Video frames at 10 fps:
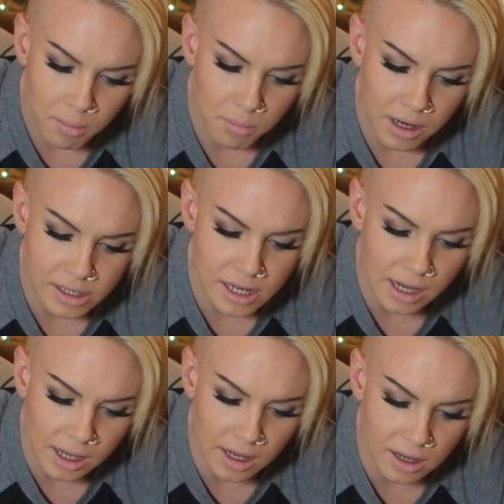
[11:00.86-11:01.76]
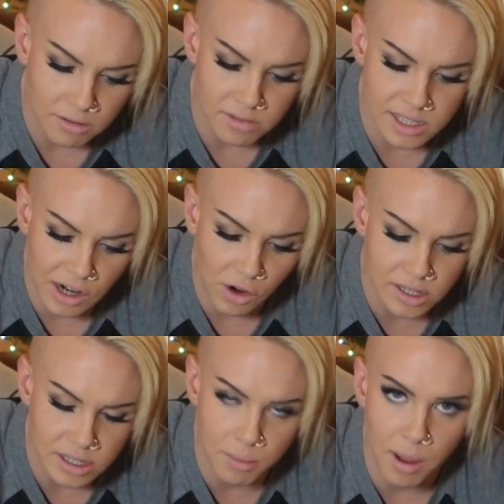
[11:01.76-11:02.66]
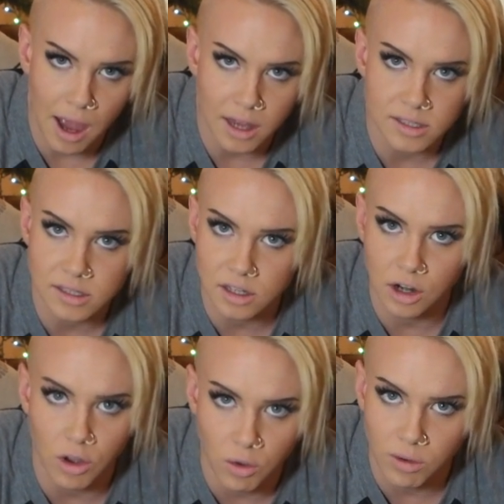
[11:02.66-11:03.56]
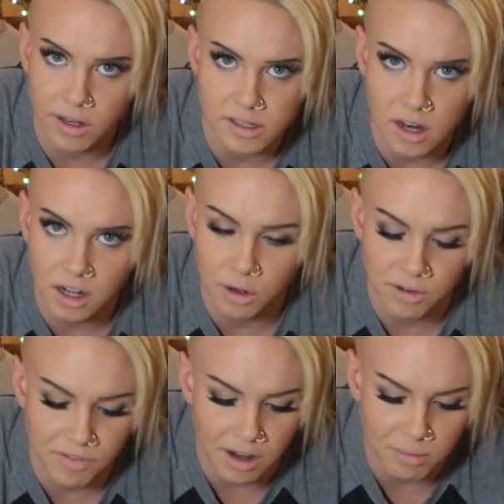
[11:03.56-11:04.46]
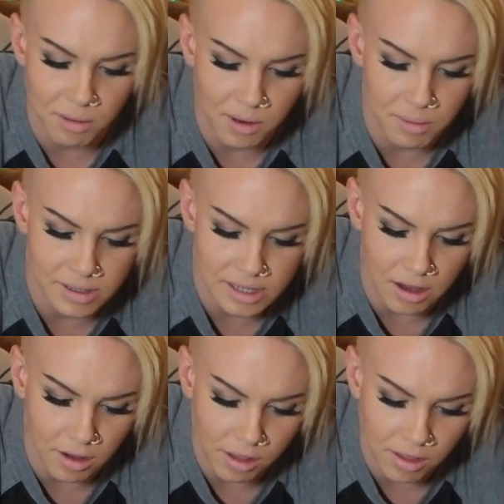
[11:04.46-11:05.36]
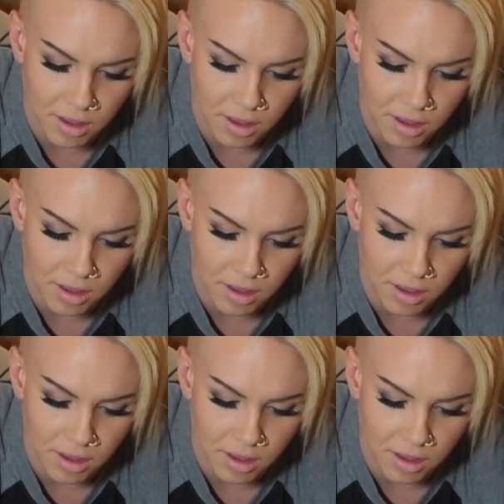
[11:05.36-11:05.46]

me taking steroids in the past, no, it's not going to affect my baby's health.